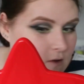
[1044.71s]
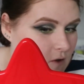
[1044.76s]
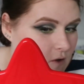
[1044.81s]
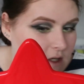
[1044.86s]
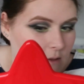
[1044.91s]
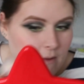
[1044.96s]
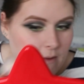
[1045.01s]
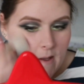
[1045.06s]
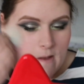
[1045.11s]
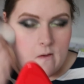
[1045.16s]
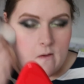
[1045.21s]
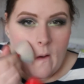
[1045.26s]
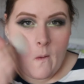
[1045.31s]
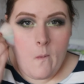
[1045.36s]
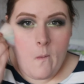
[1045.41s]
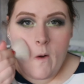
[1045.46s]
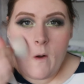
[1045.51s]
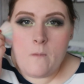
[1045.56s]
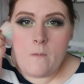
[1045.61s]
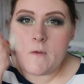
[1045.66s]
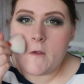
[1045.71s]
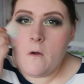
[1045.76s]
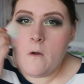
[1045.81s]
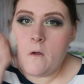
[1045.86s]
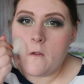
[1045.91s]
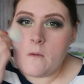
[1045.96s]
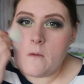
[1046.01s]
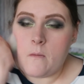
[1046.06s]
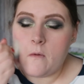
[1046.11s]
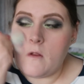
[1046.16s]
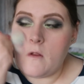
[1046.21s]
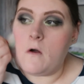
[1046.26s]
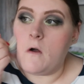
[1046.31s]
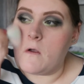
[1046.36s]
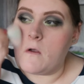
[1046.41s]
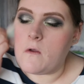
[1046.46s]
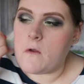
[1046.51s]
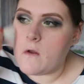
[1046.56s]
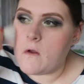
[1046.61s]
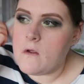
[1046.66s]
So she picked a warm toned
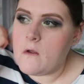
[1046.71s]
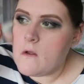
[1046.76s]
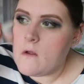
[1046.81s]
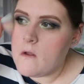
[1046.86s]
blush,